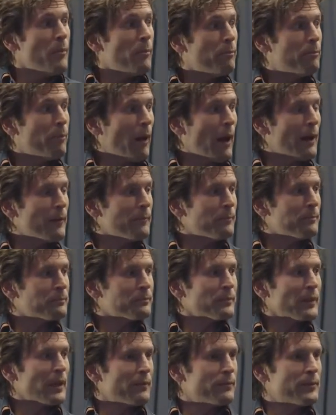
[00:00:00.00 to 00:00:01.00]
But
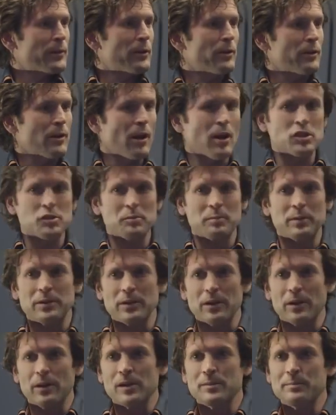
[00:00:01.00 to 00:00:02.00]
if you're an
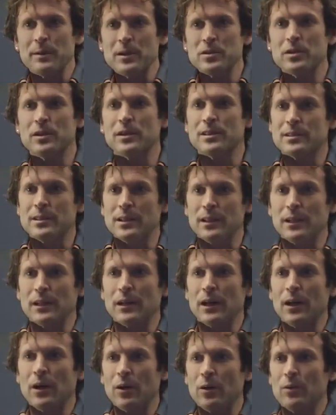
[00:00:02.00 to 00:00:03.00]
entrepreneur, especially a
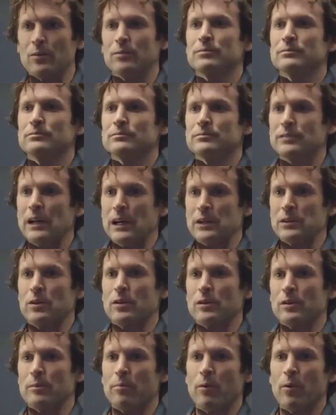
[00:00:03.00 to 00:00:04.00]
CEO, founder
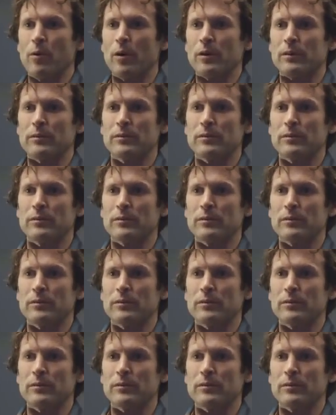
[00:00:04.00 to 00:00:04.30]
on the board,